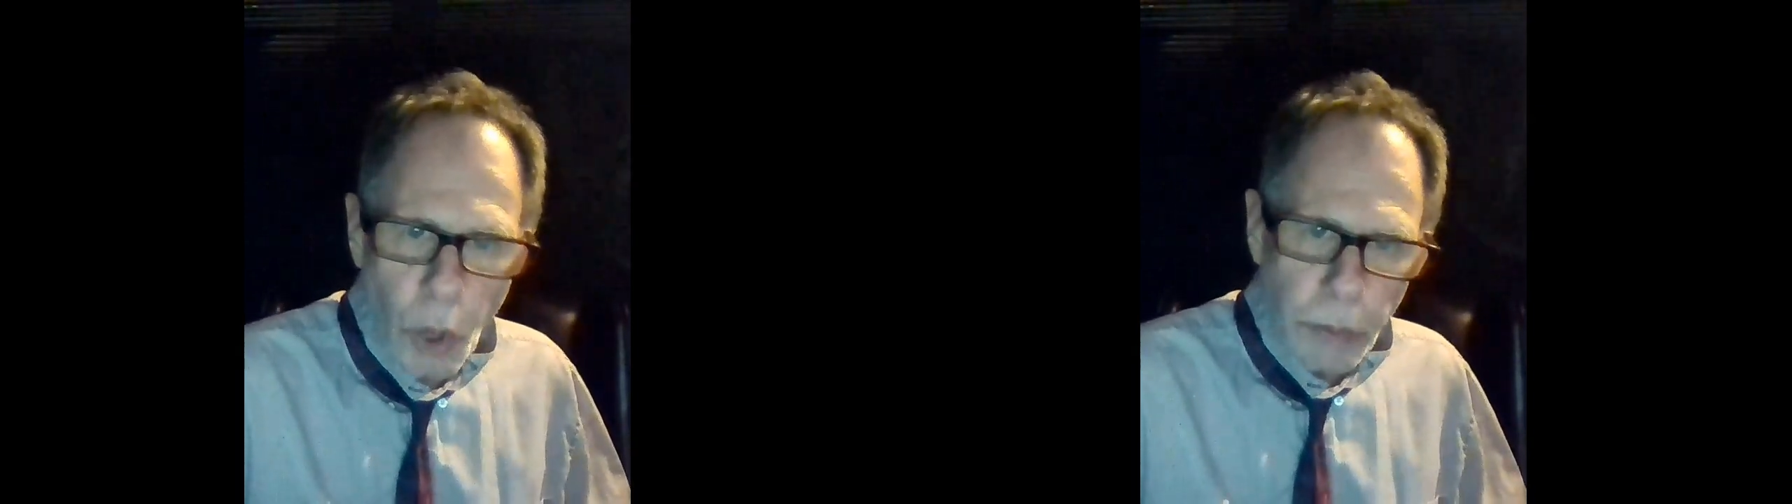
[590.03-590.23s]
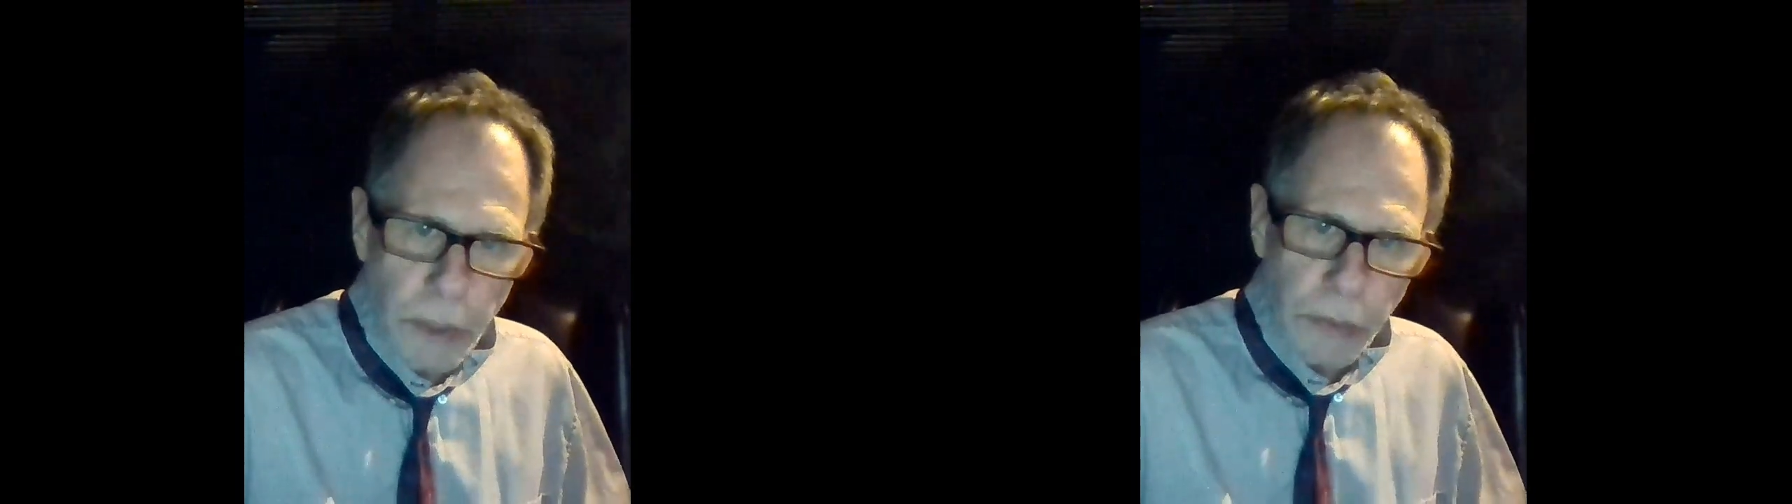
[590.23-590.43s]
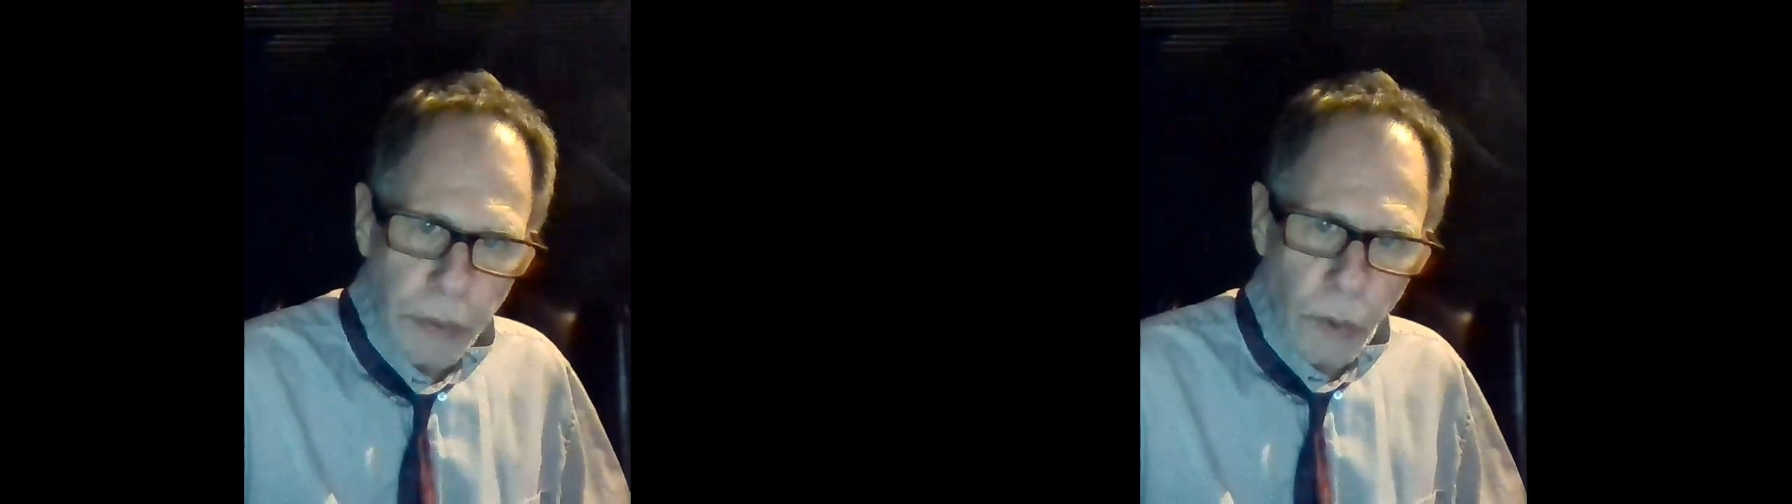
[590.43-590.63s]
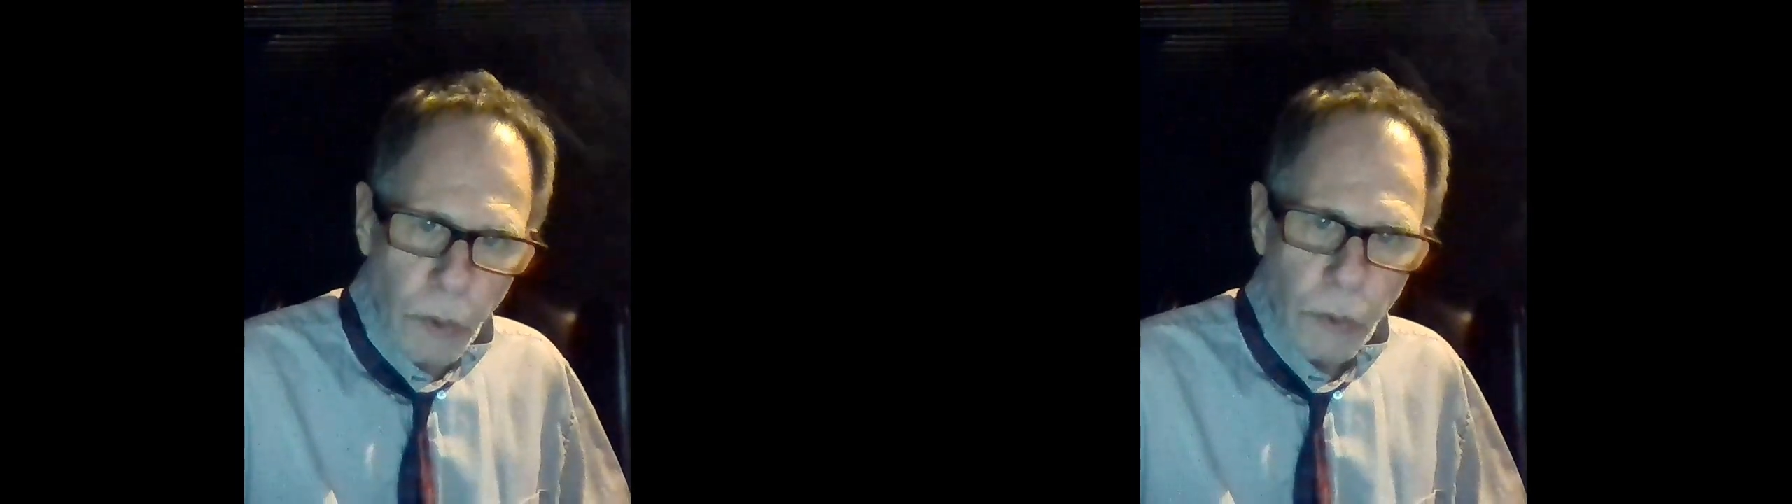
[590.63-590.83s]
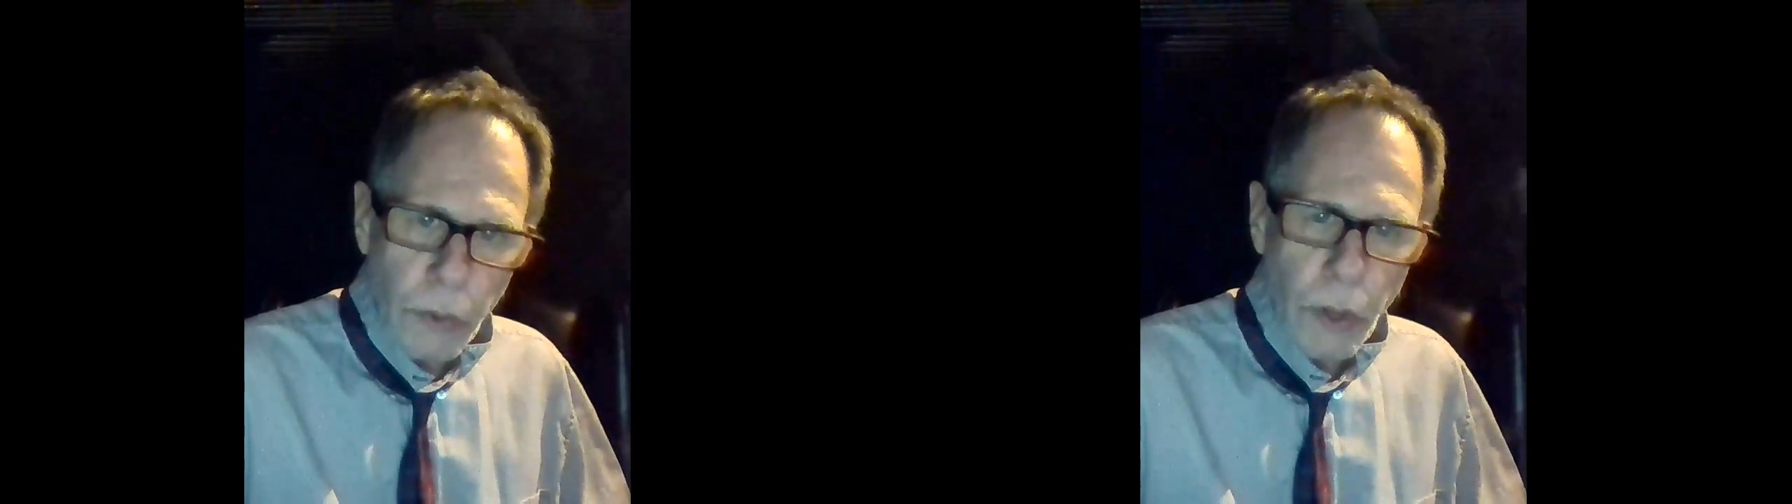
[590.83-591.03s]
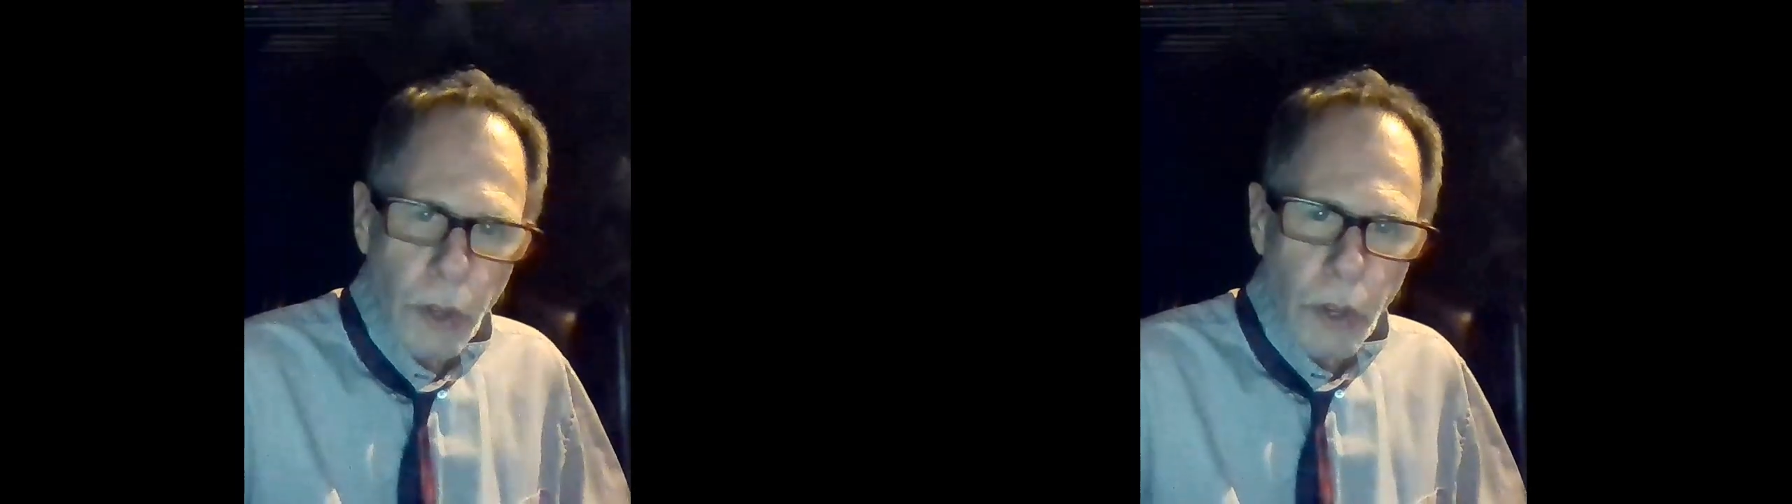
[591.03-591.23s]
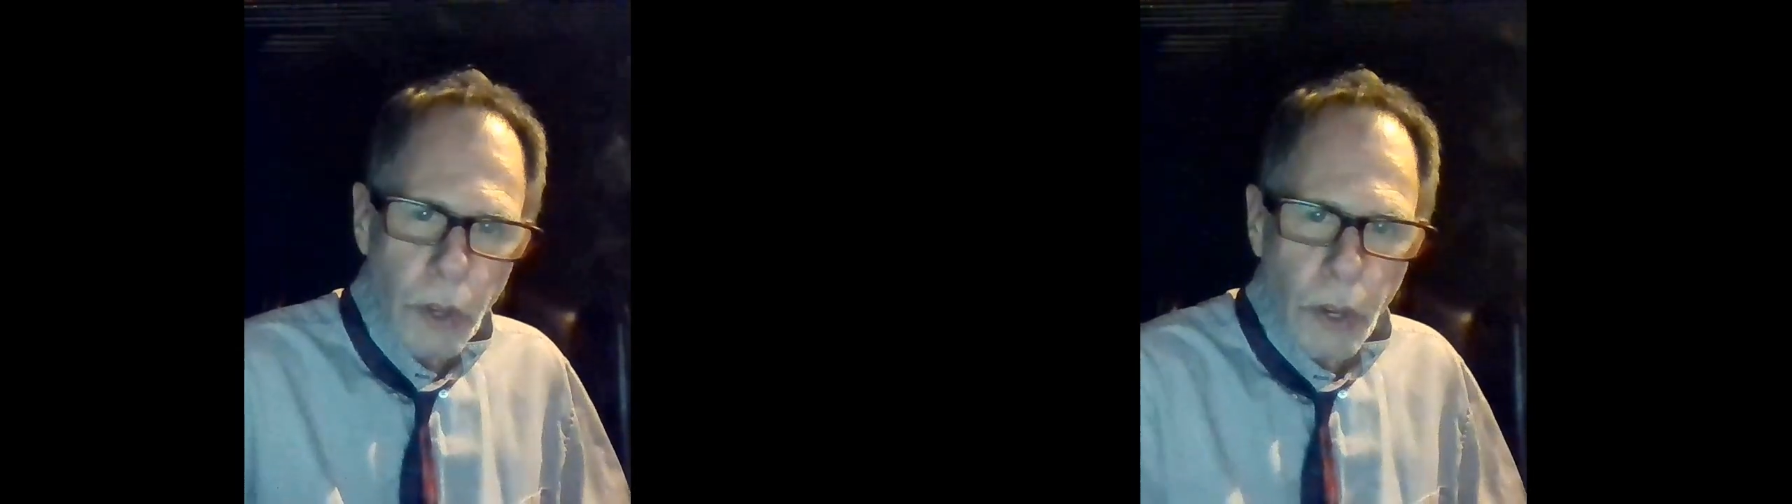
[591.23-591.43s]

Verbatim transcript: Don't be fooled.